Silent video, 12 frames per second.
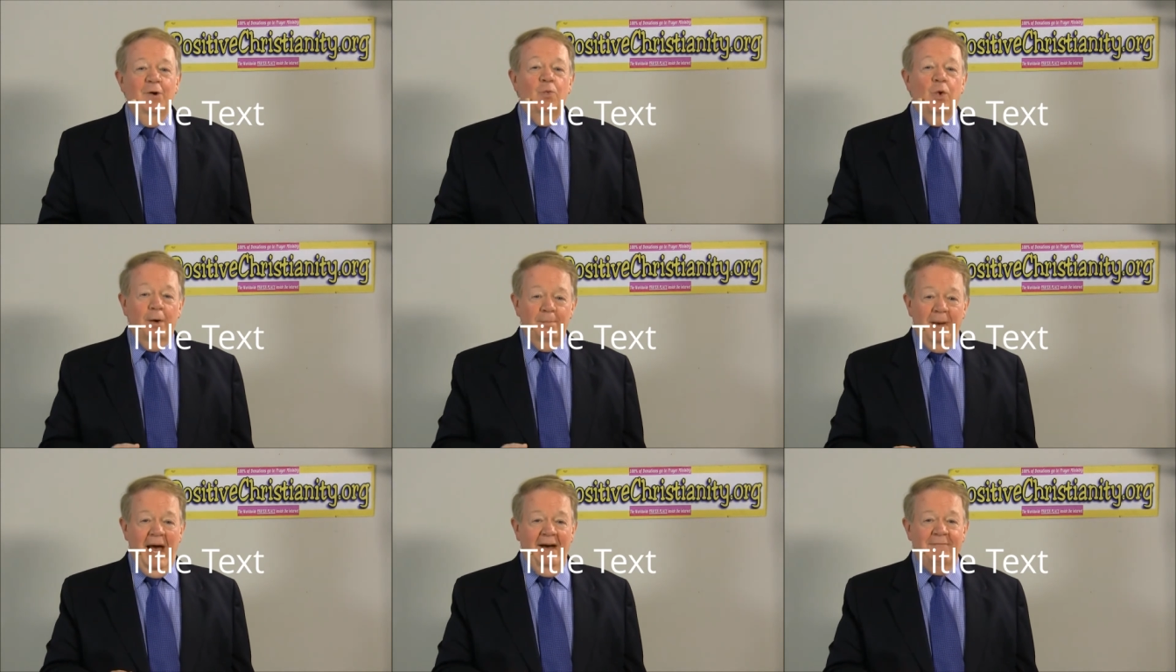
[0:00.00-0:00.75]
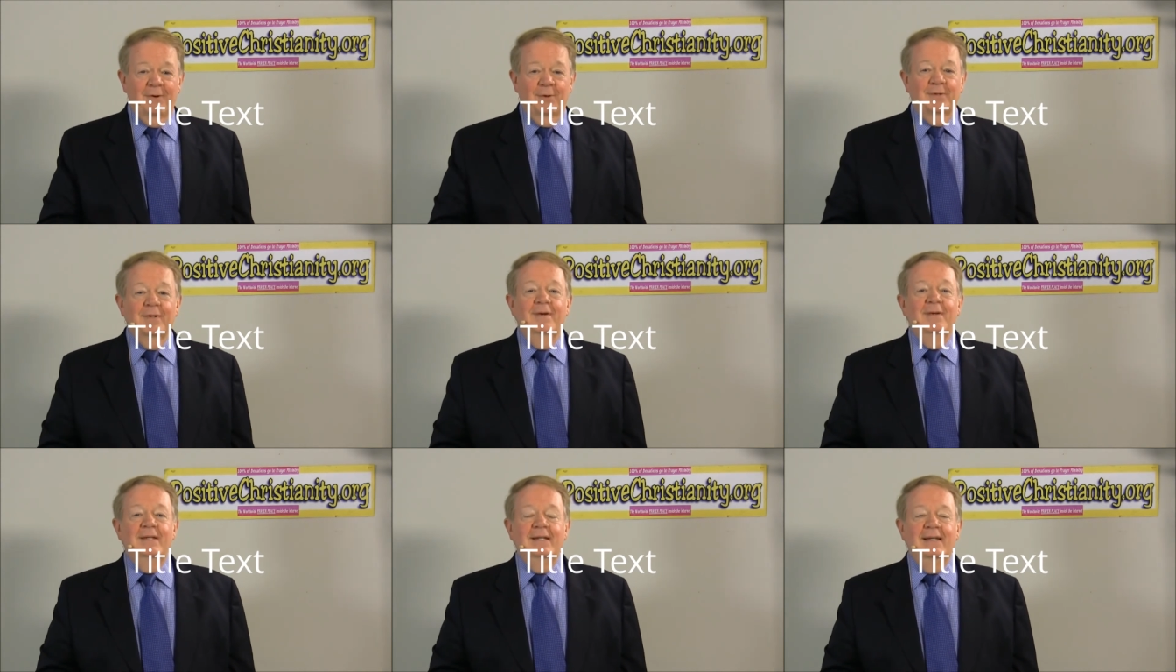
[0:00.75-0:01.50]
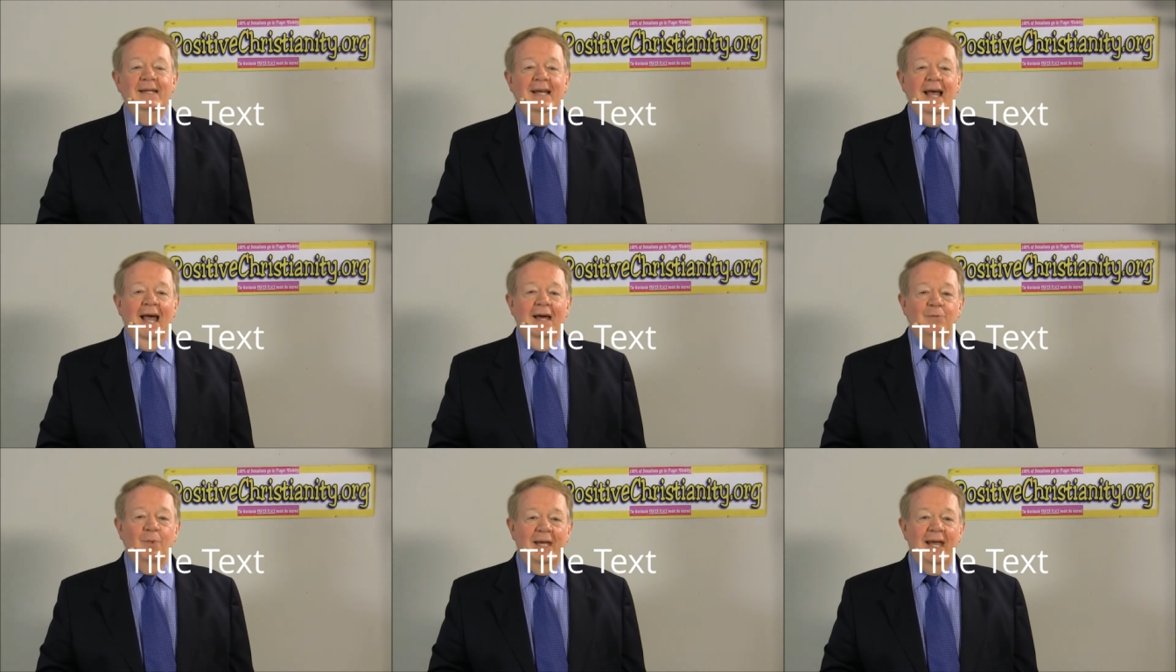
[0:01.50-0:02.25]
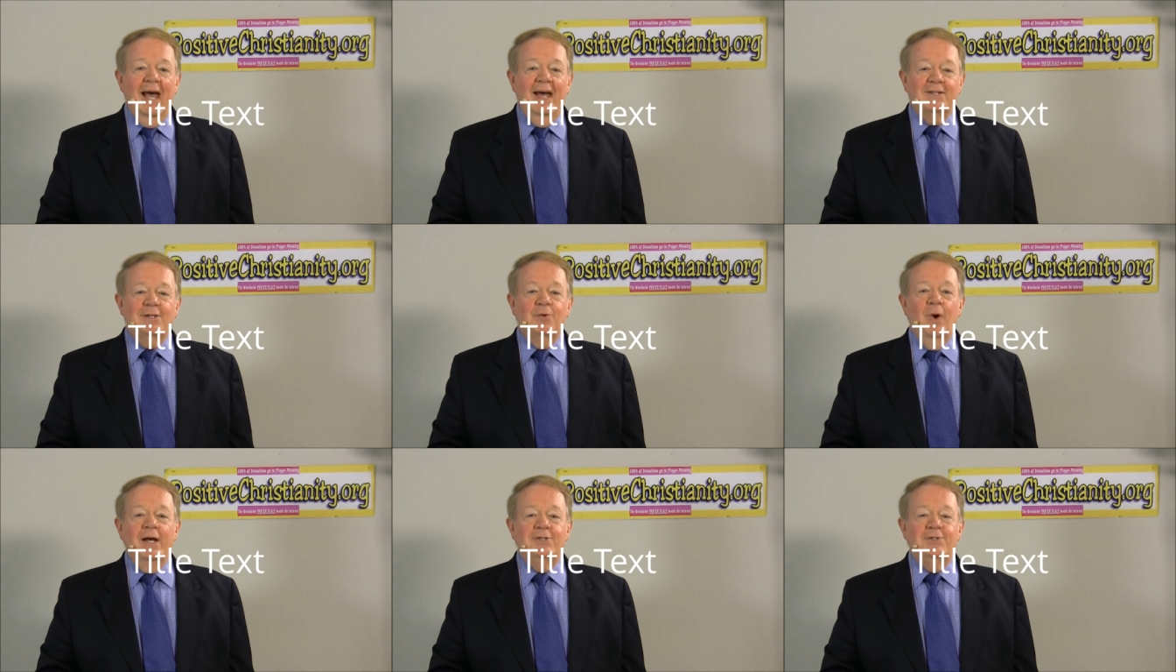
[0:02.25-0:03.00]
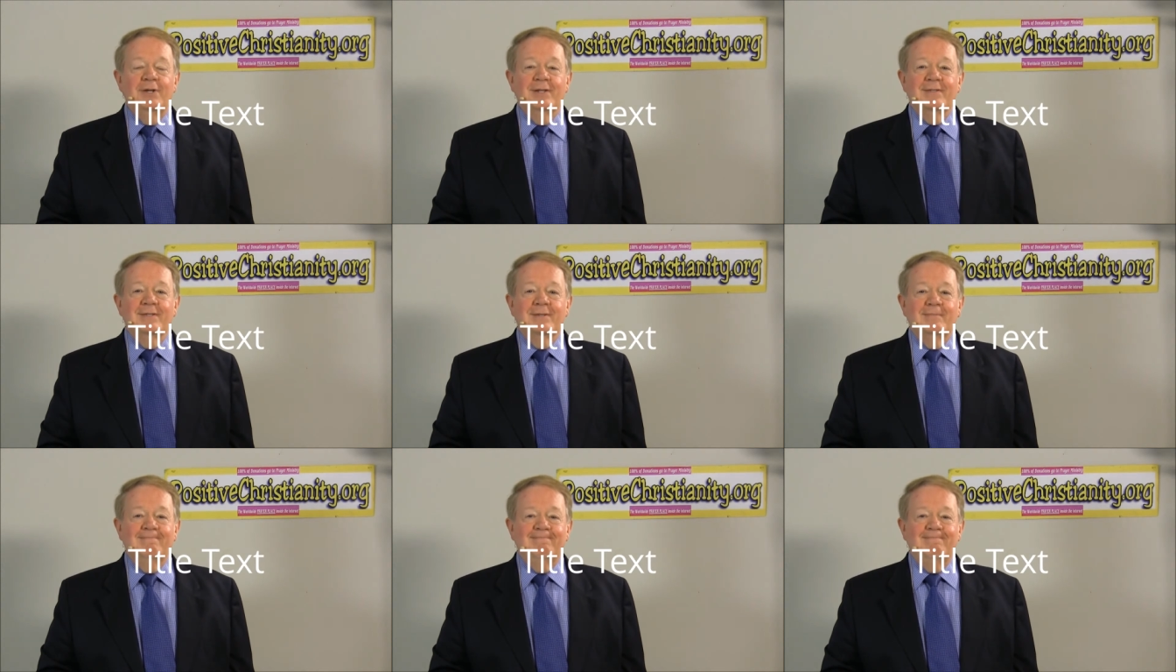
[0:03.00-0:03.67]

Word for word: we're baffled and we ask questions.